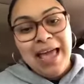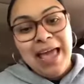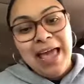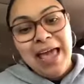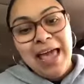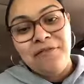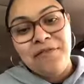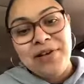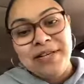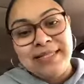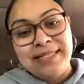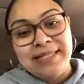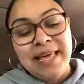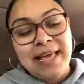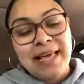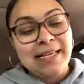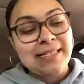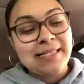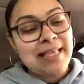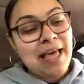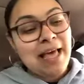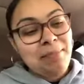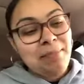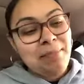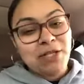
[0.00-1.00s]
If it's things,
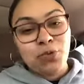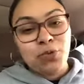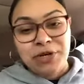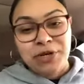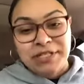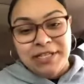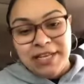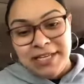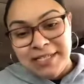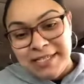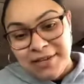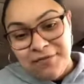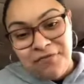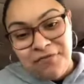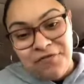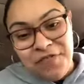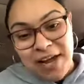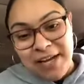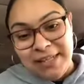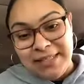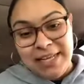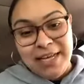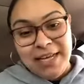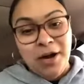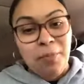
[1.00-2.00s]
that means we're
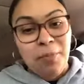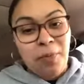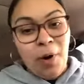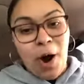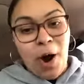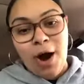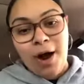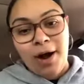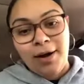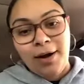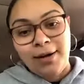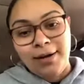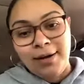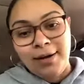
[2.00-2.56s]
disinfecting a part